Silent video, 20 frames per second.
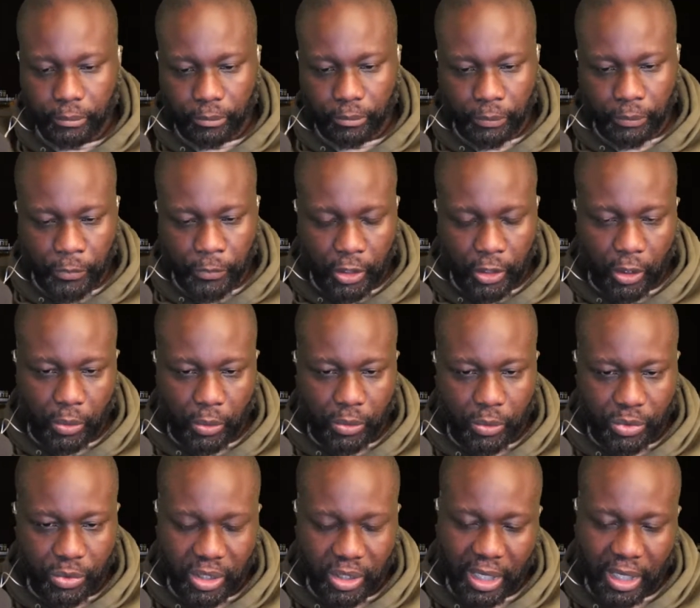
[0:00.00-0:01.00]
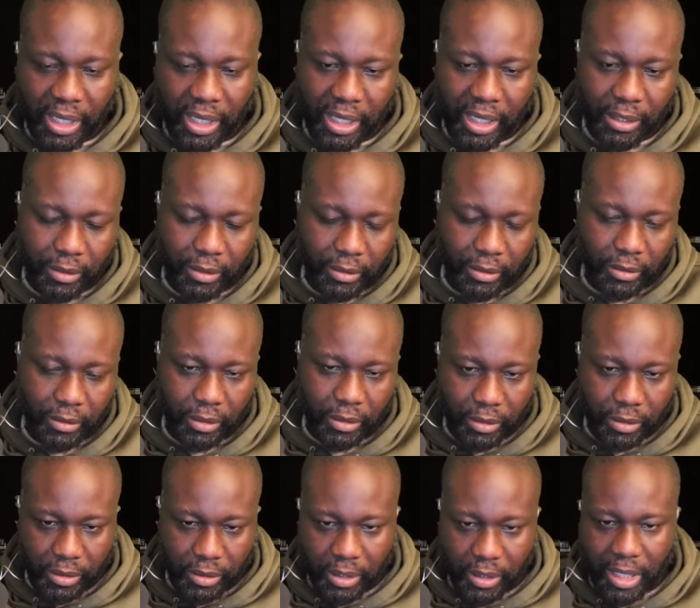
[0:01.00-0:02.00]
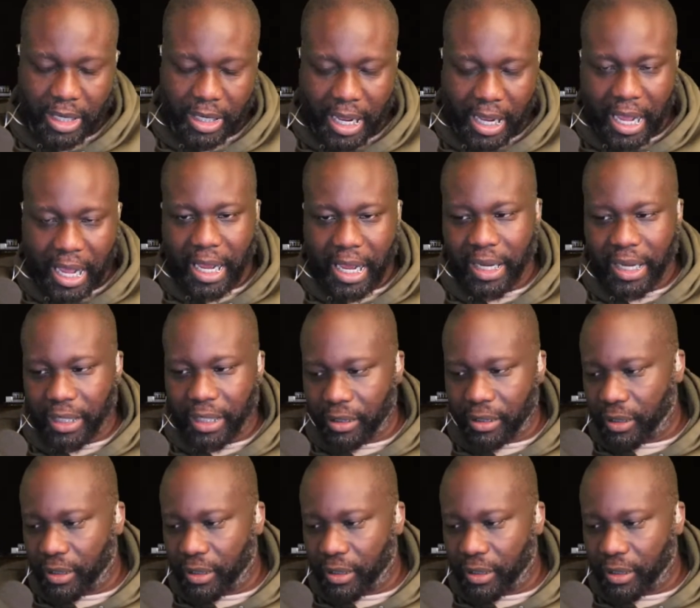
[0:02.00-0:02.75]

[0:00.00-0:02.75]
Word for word: you know, Stan and I and,